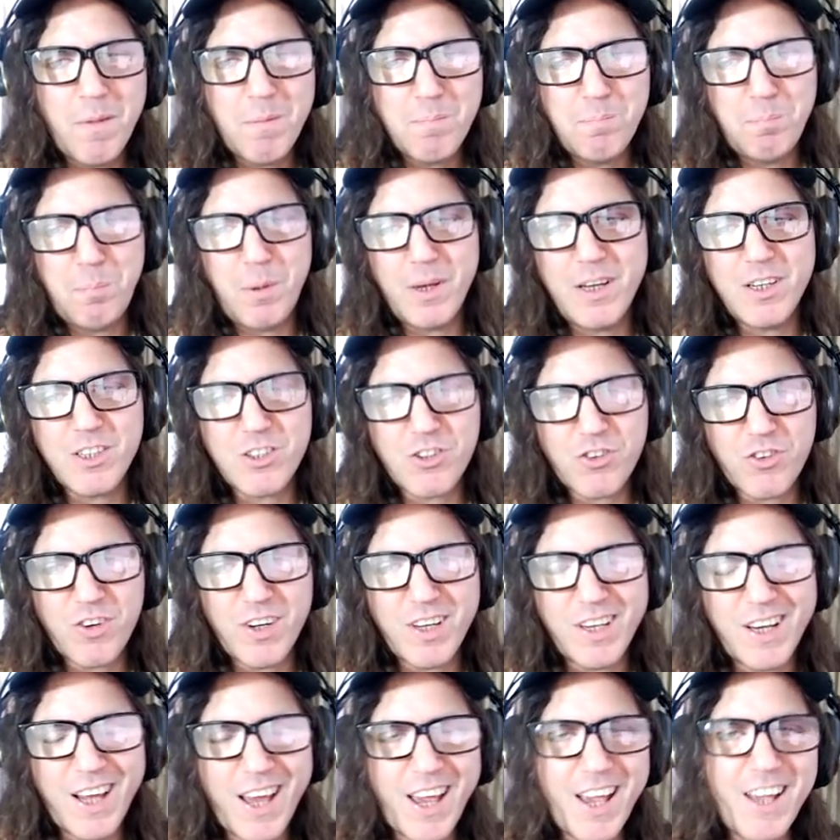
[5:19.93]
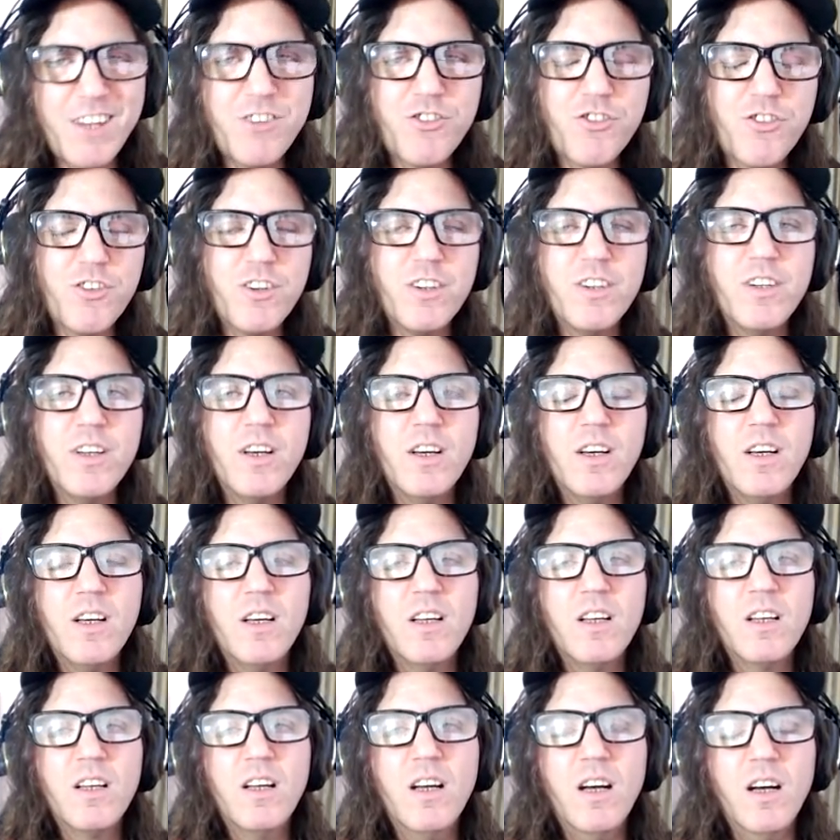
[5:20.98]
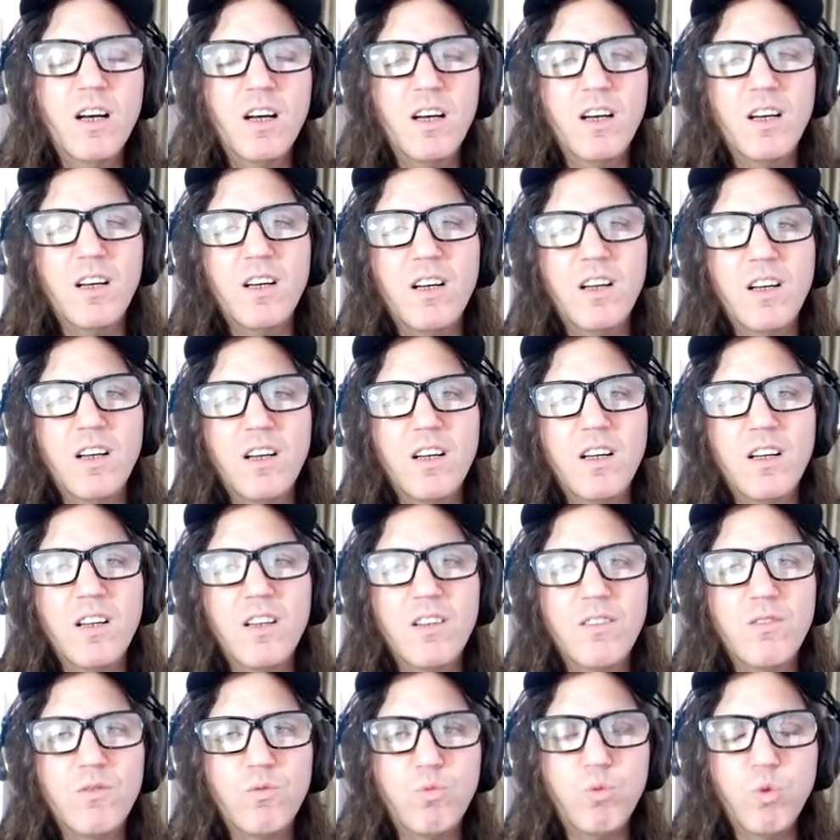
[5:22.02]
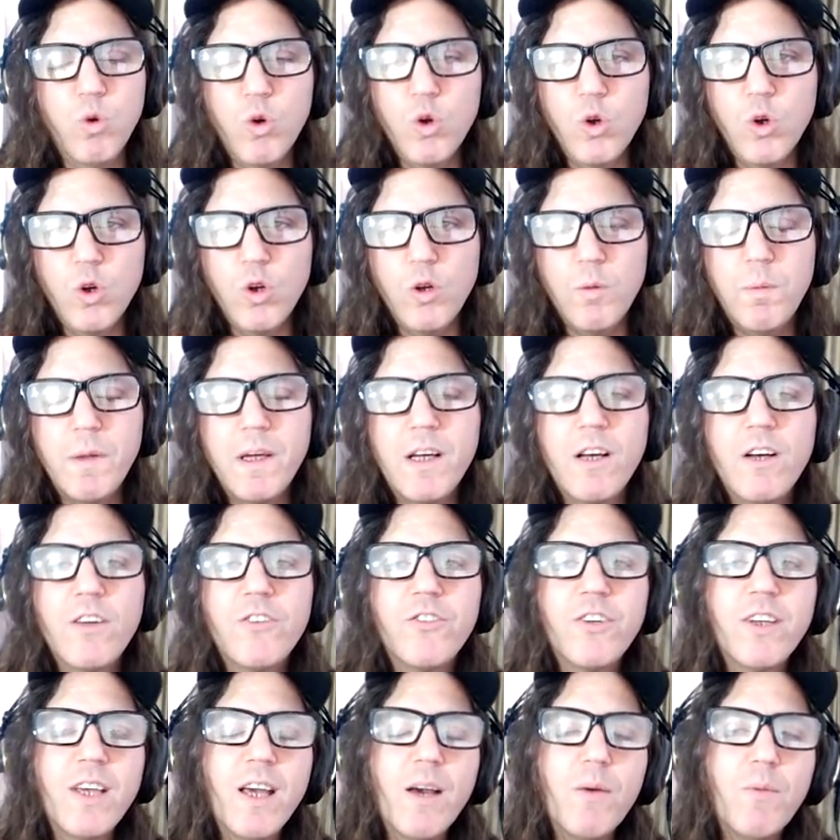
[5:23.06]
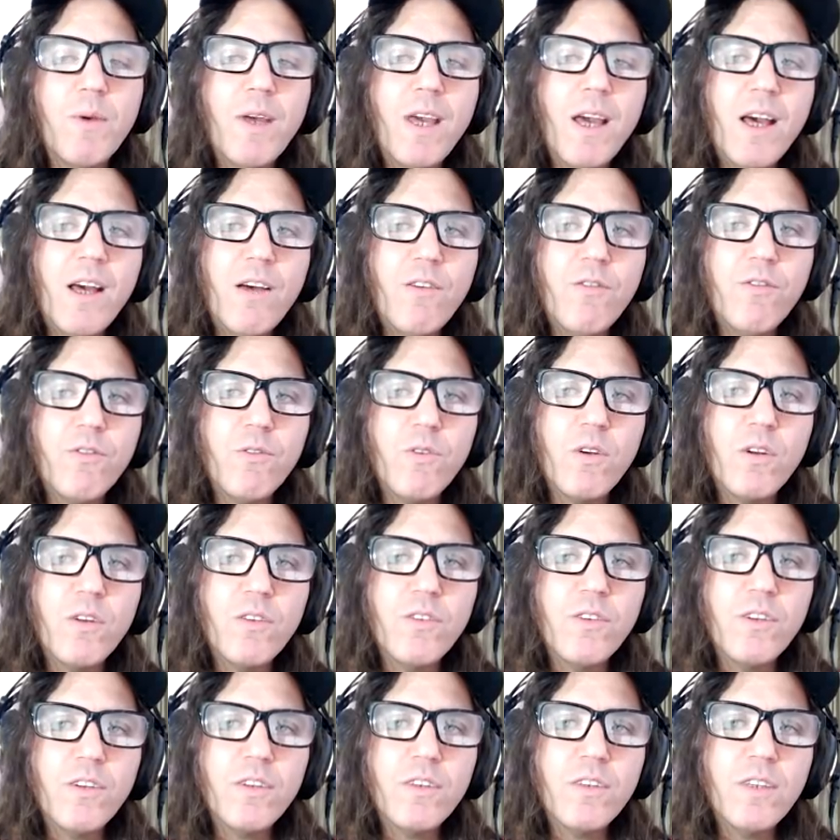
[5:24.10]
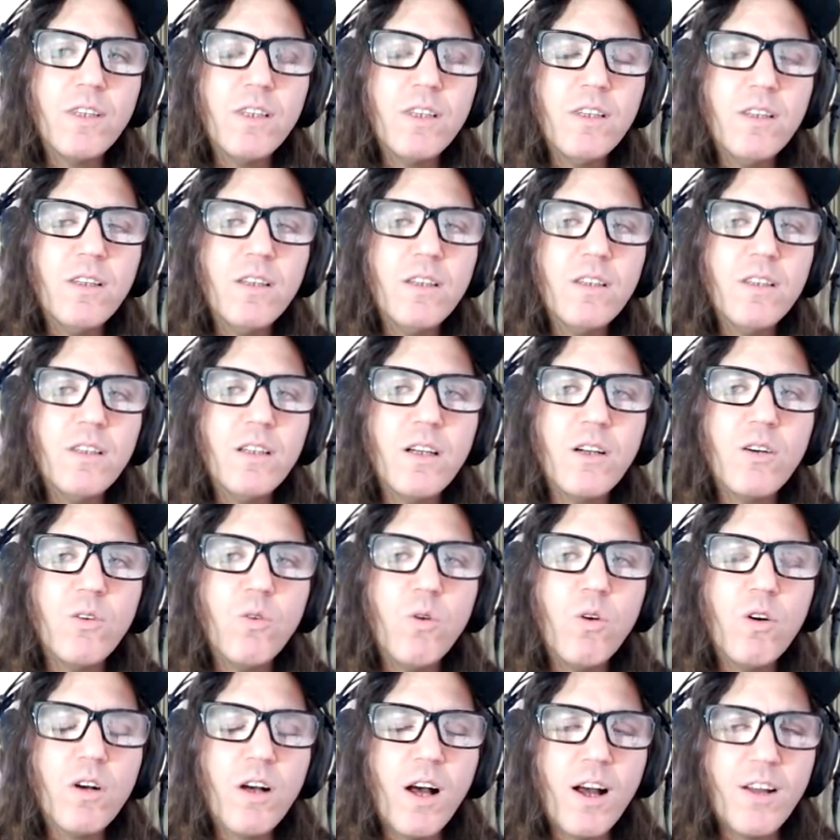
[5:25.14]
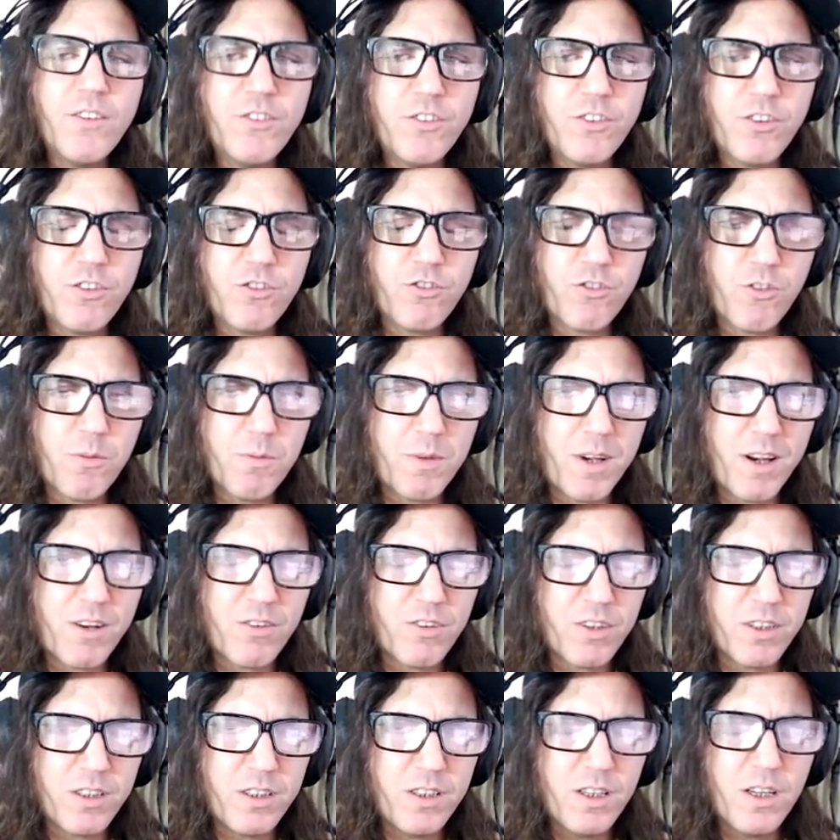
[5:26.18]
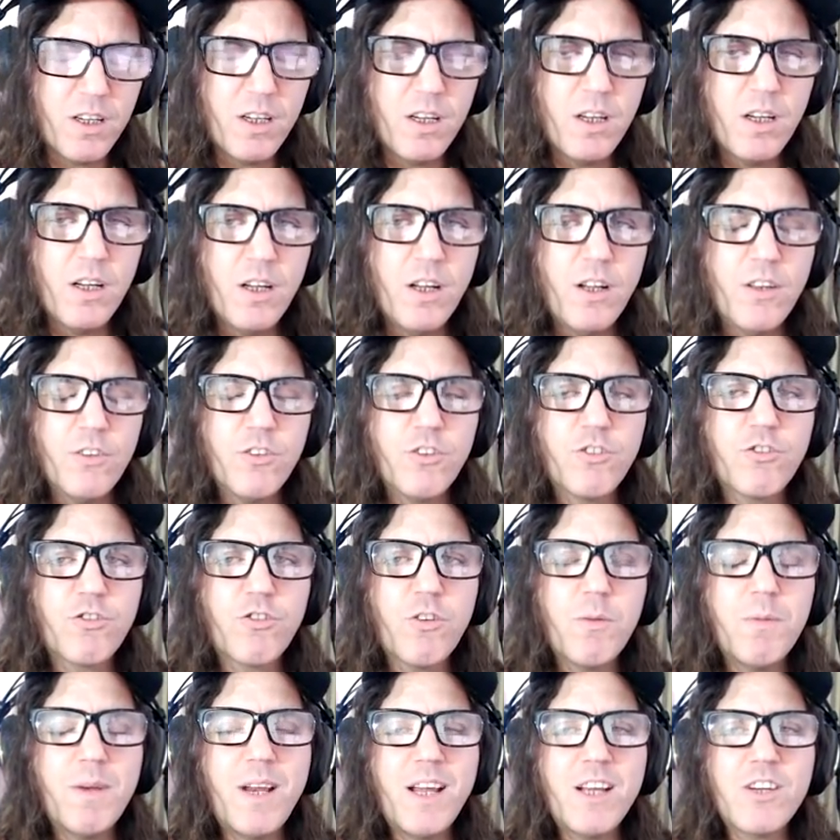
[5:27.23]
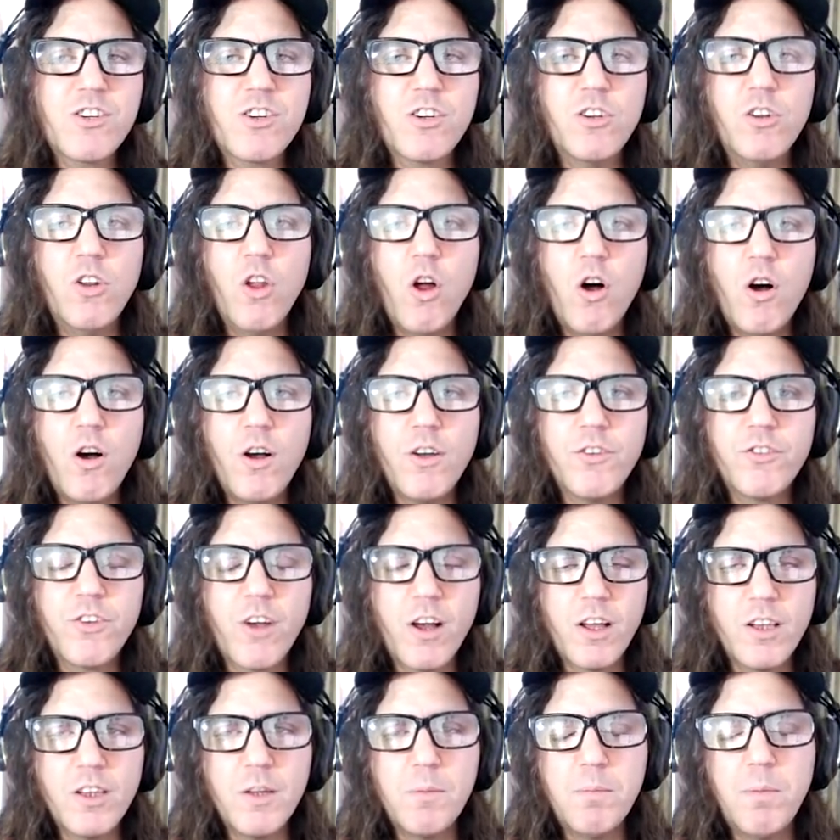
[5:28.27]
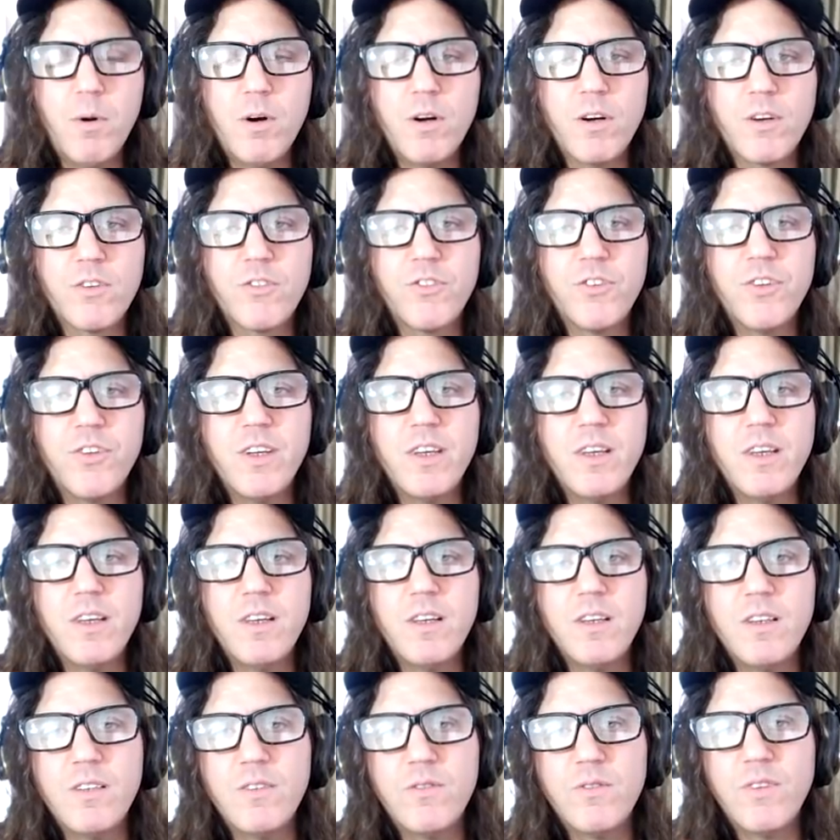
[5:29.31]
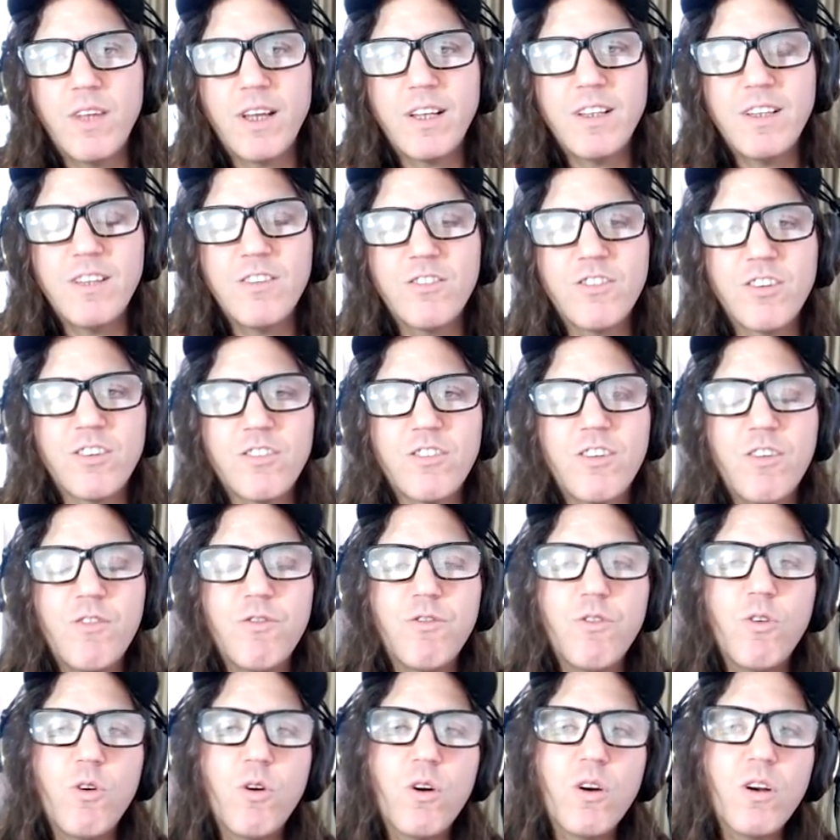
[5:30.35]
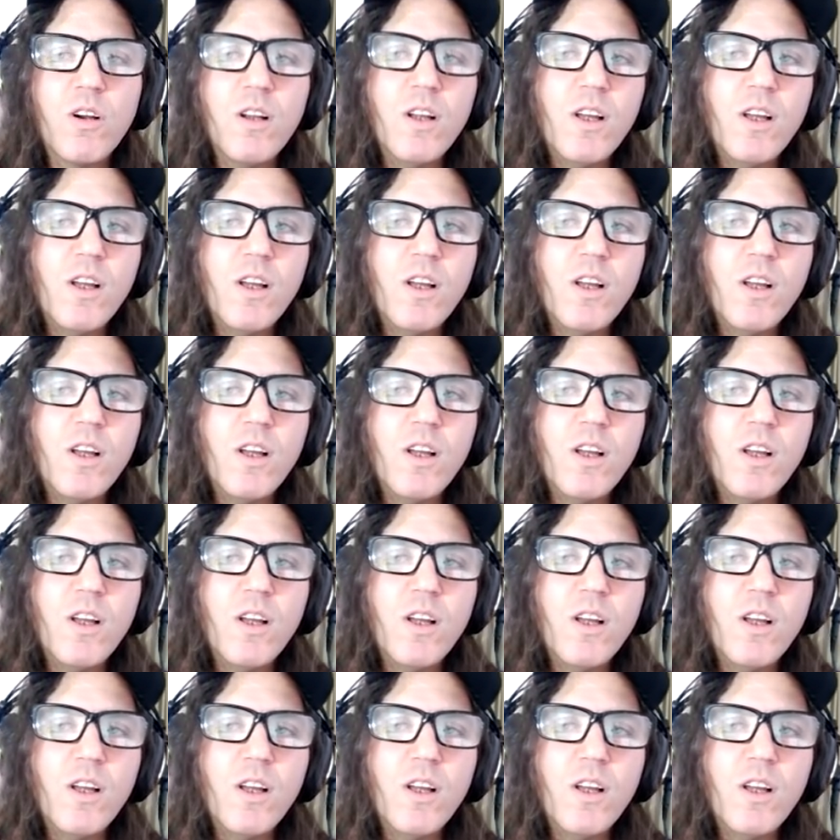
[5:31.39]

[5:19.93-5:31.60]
bigotry and hatred uh, uh, rule because, again, we have uh, the, the, you know, all kinds of discriminatory discrimination laws on the books. The nineteen sixty-four